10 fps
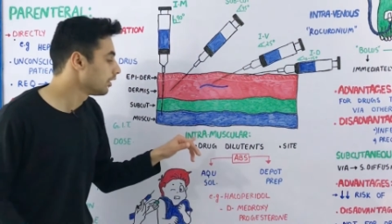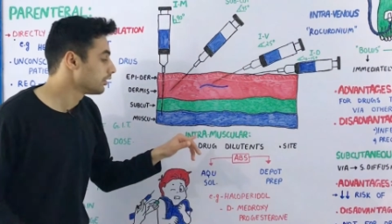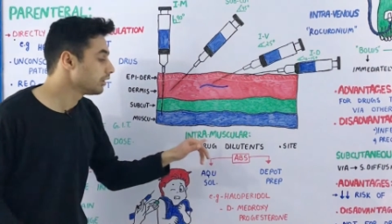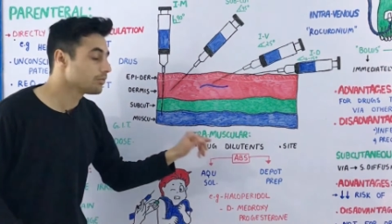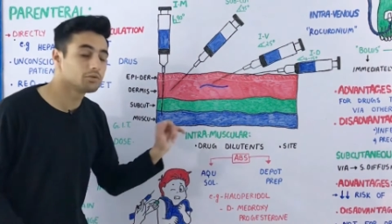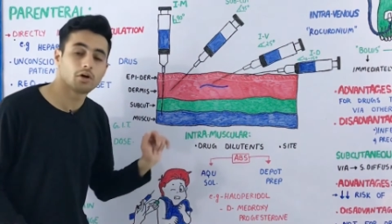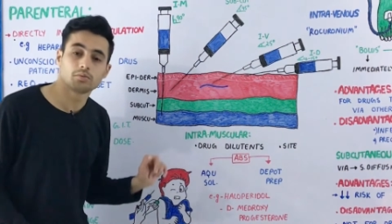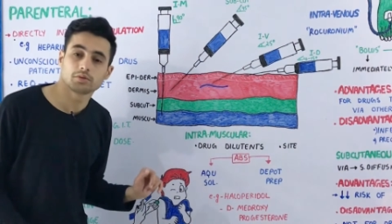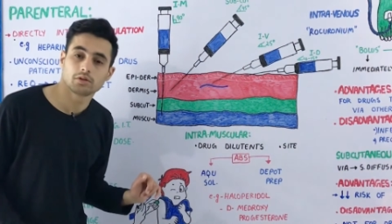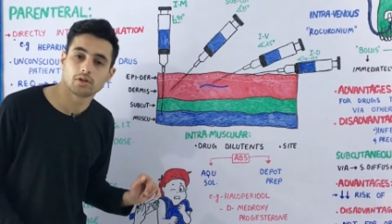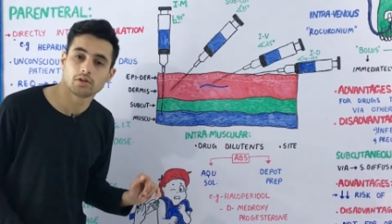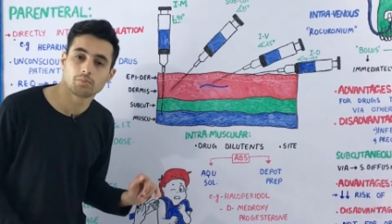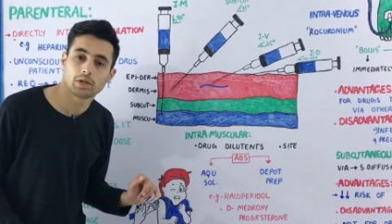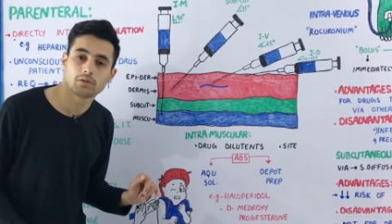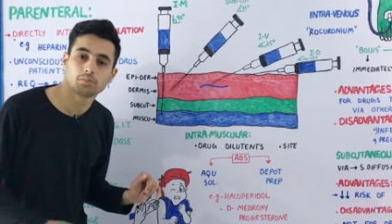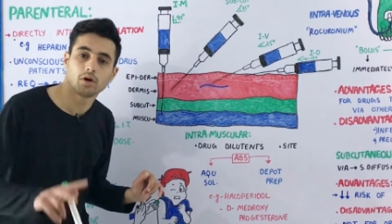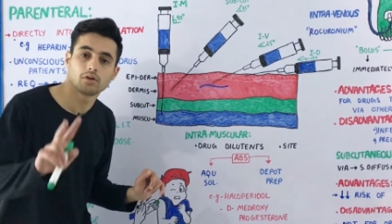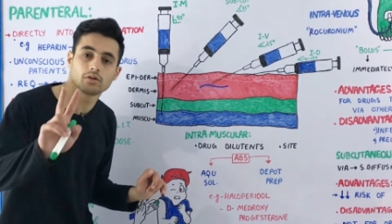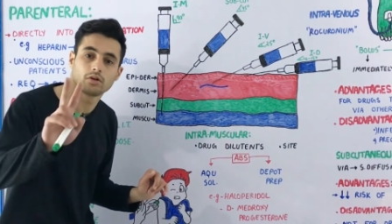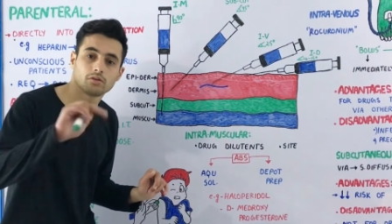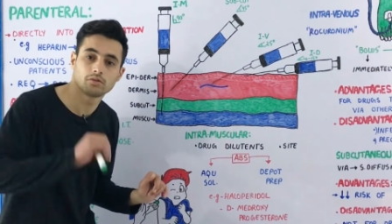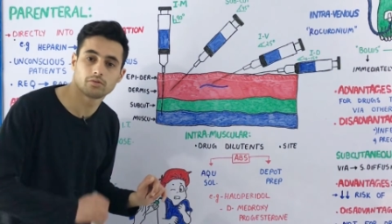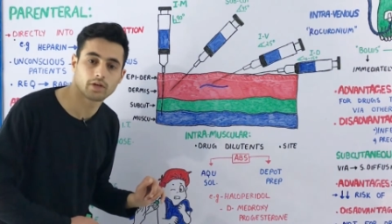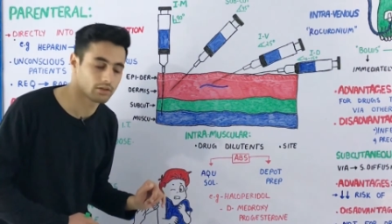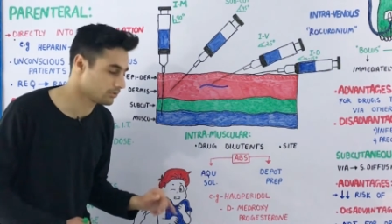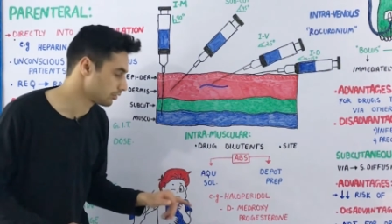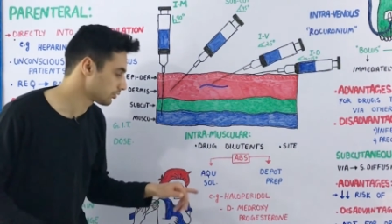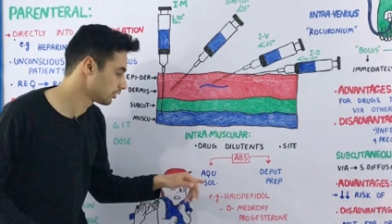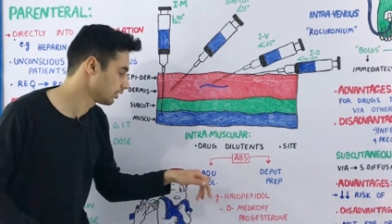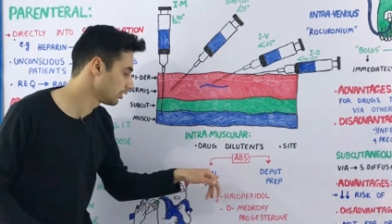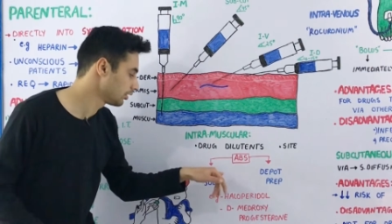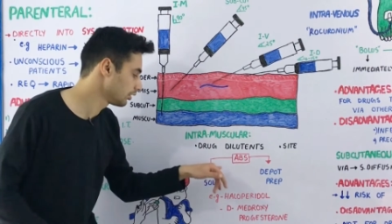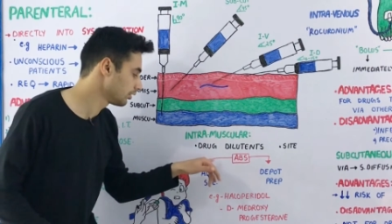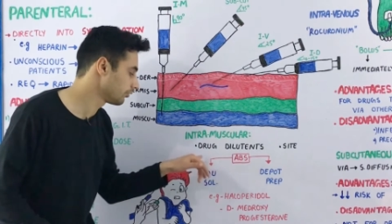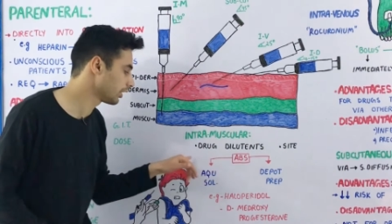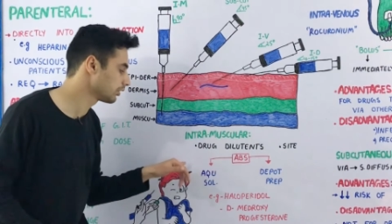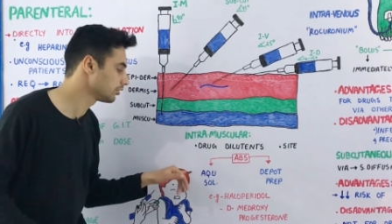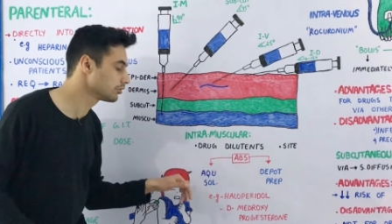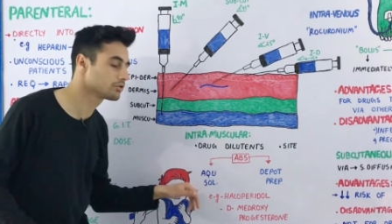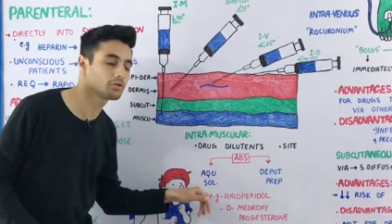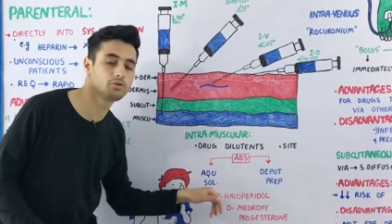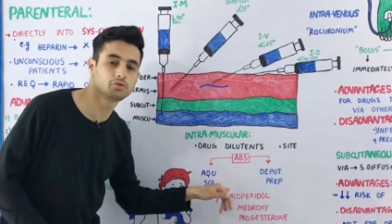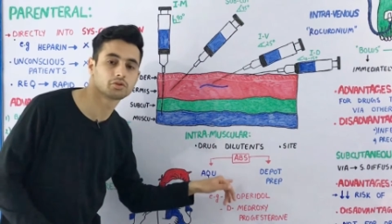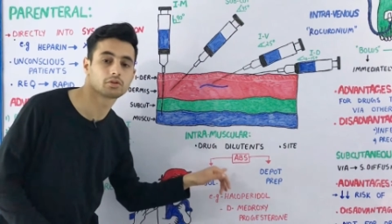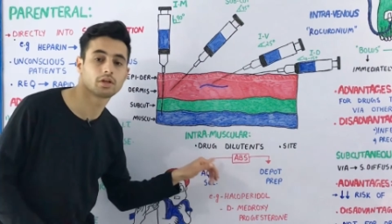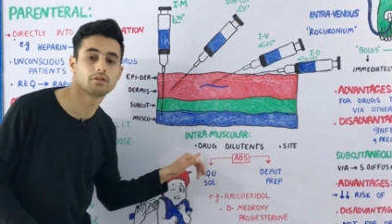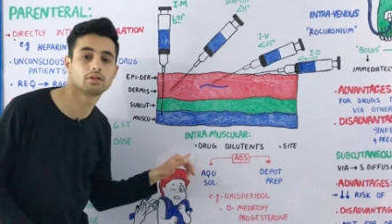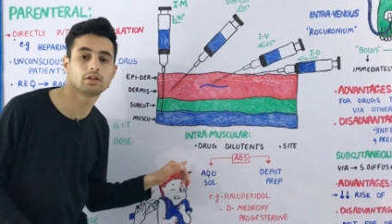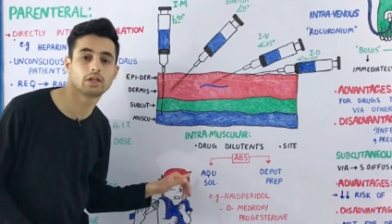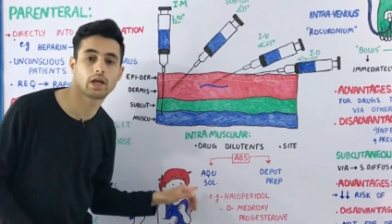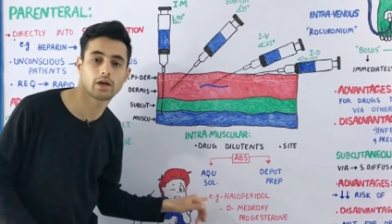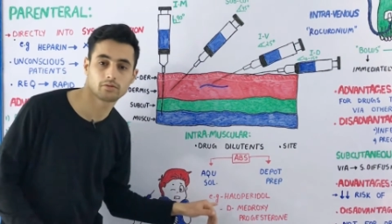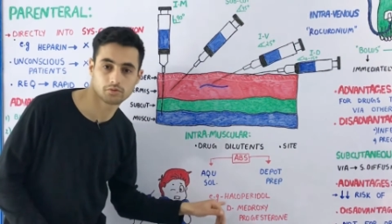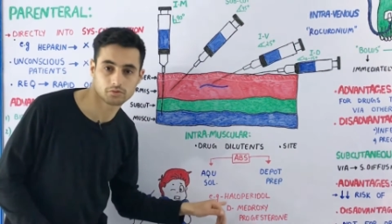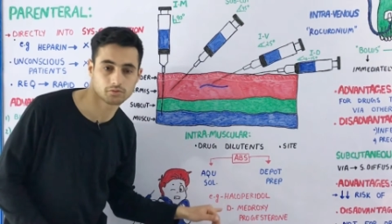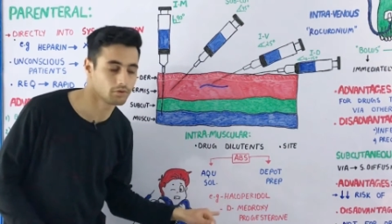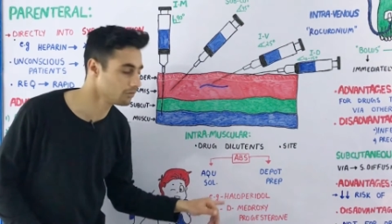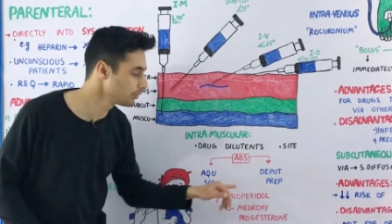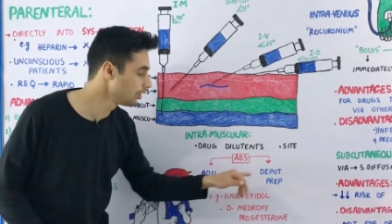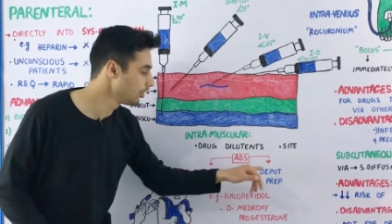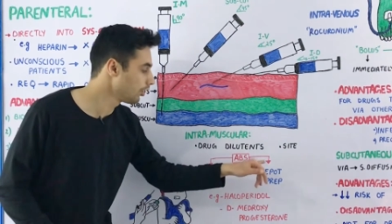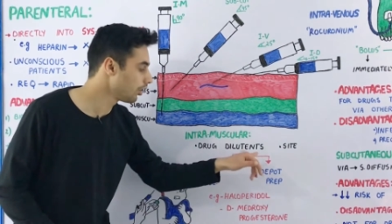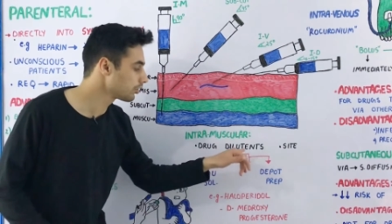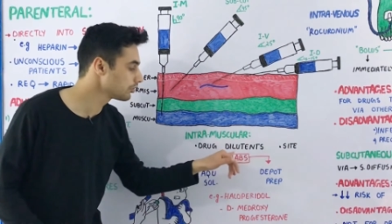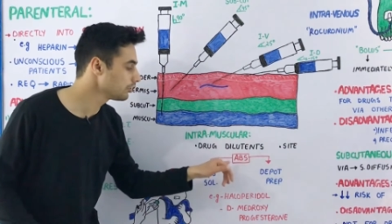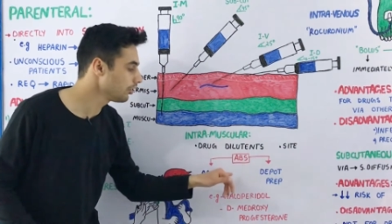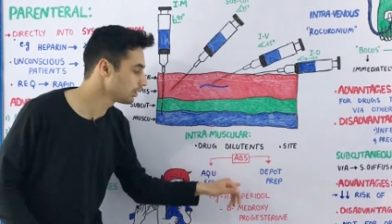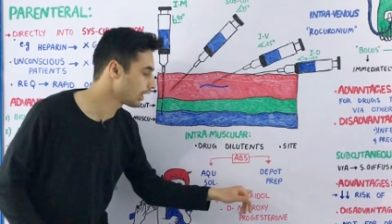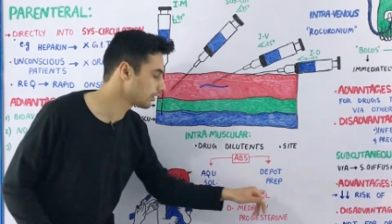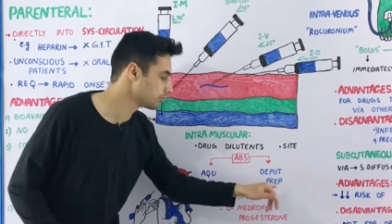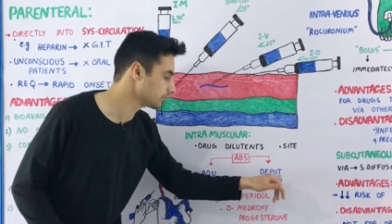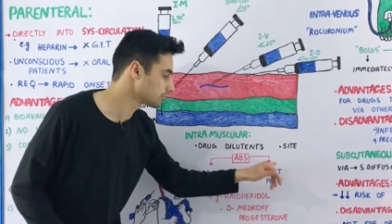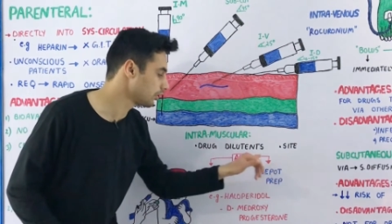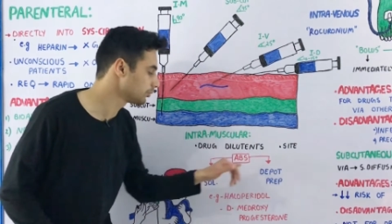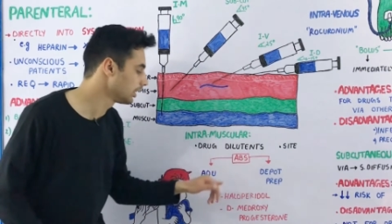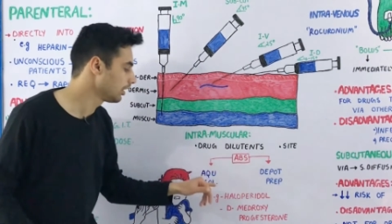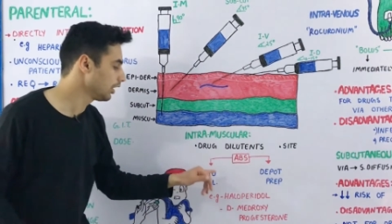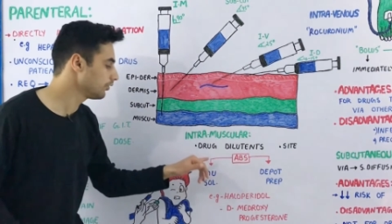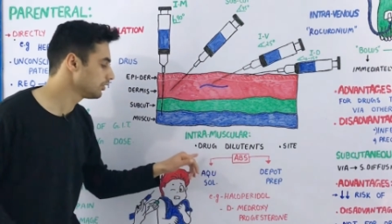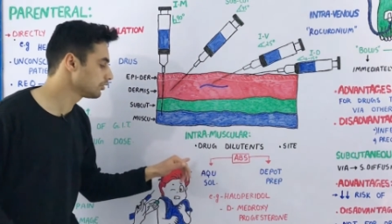the absorption depend upon two factors, whether the solution is in the aqueous form or the non-aqueous form. If the